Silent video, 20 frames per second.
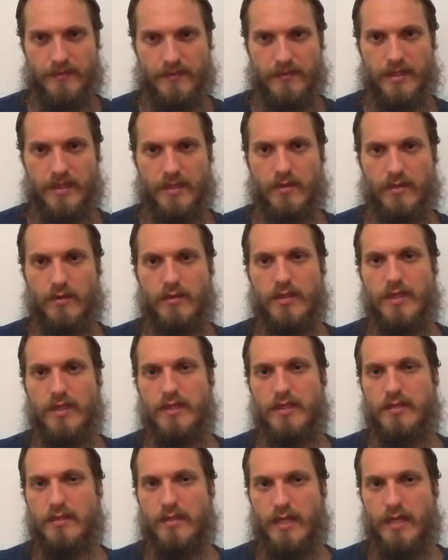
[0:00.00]
Then go to the
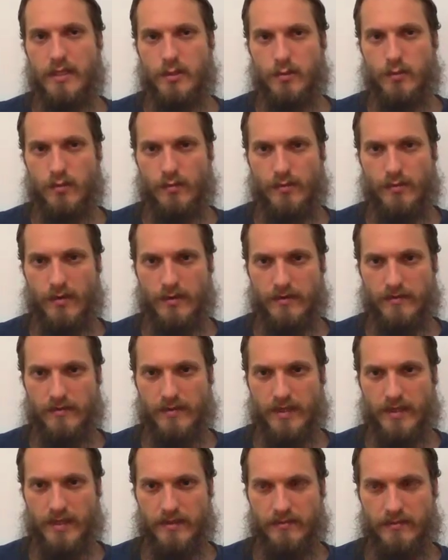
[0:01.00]
intellectual part of
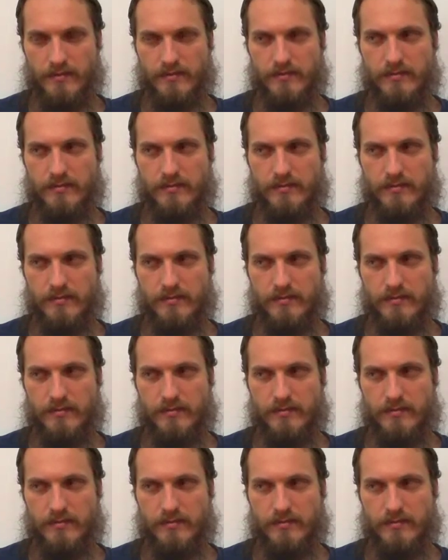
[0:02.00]
life